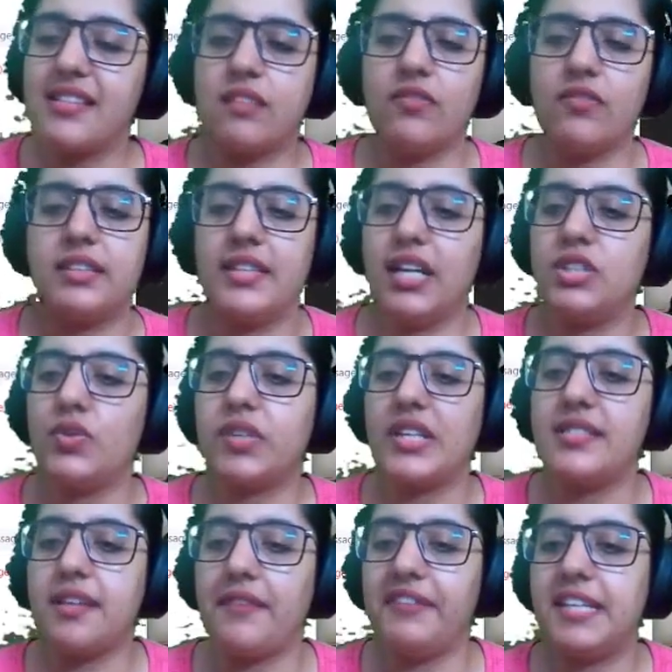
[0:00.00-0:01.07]
Aradhya, you can
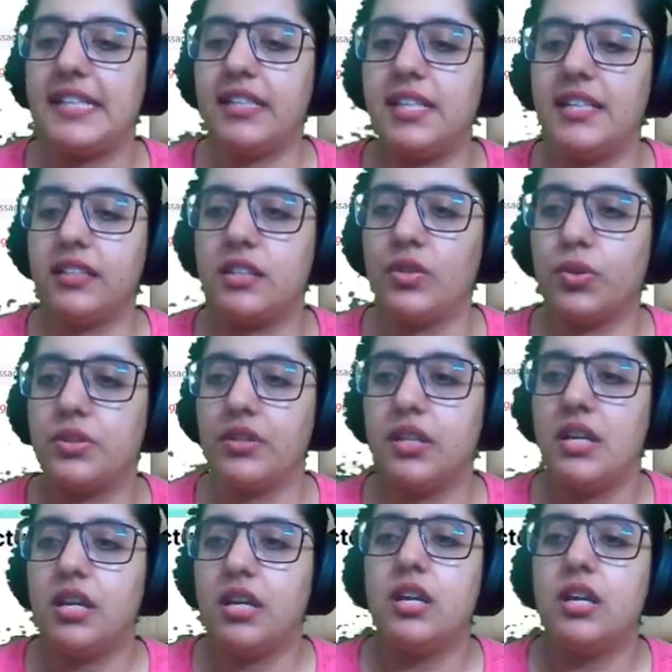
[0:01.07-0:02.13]
definitely include.
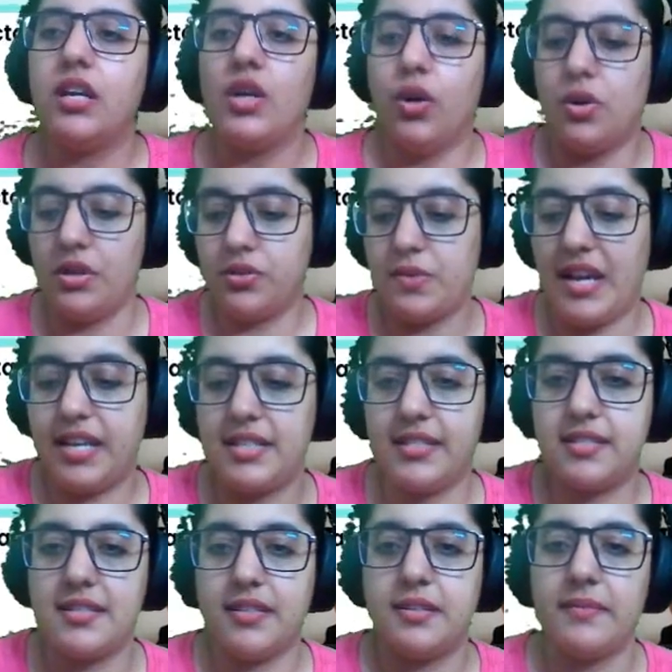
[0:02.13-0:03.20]
All right.
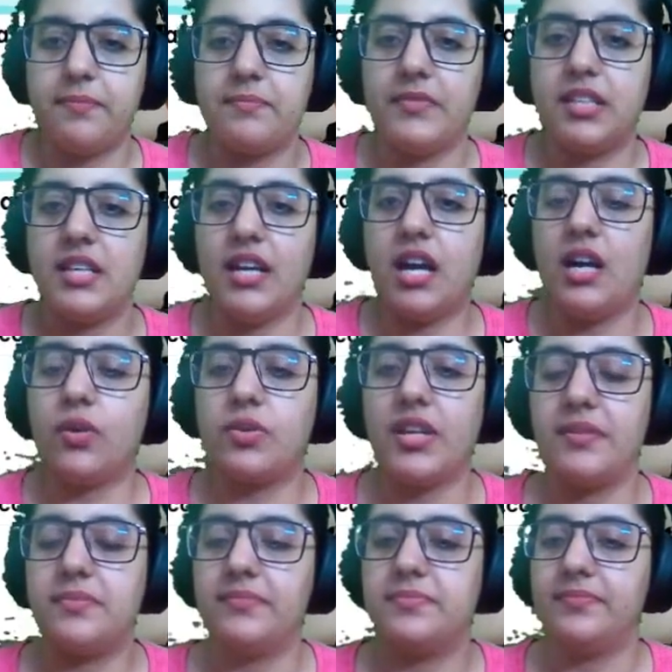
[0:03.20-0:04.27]
Okay.
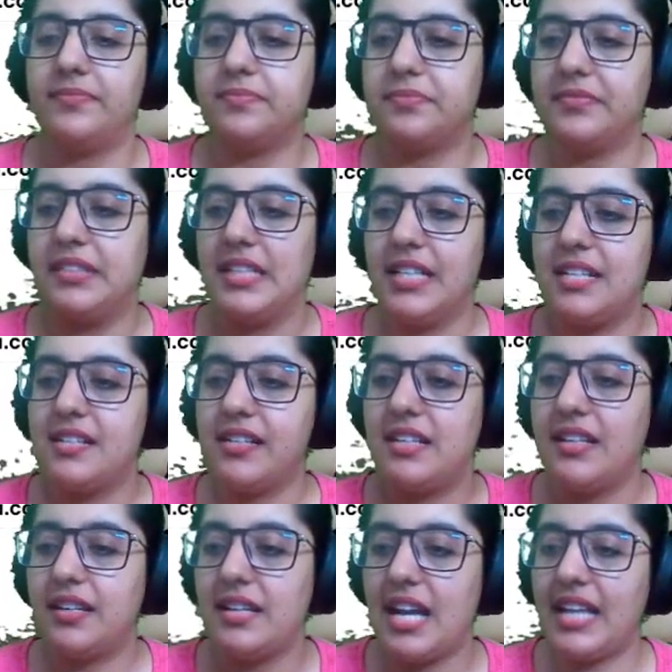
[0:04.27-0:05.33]

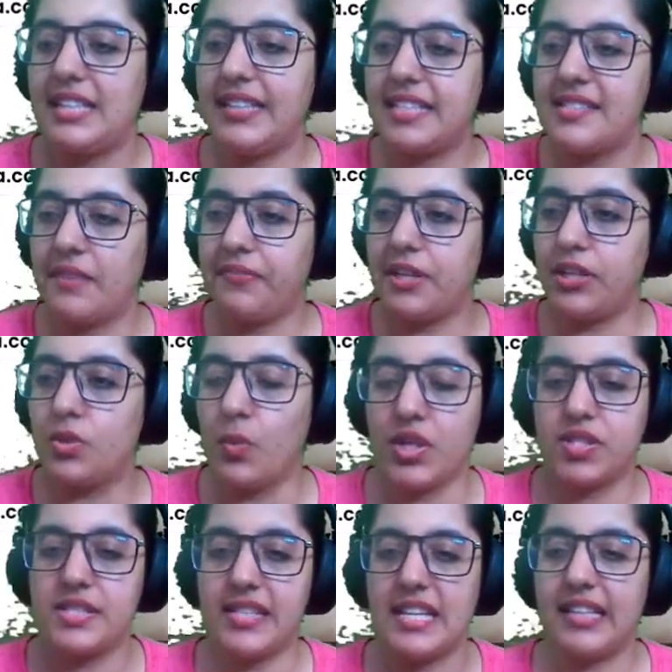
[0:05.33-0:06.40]
I think, Safa, you want
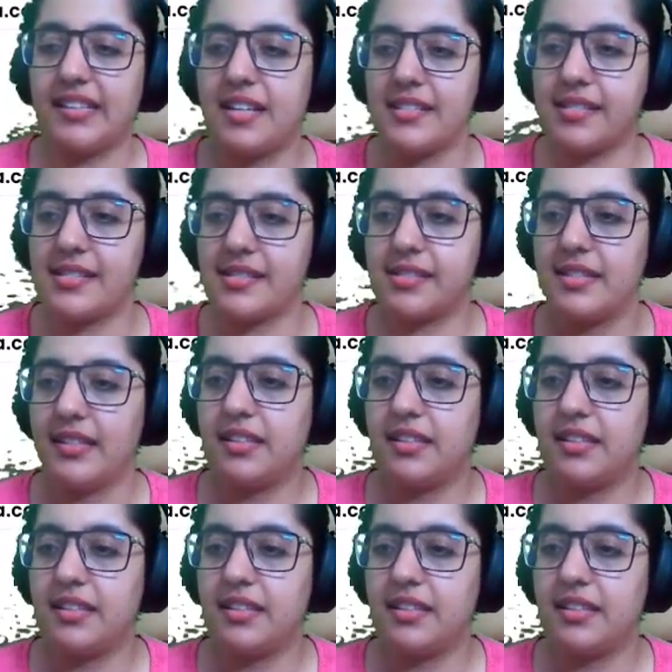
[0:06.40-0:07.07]
to see this?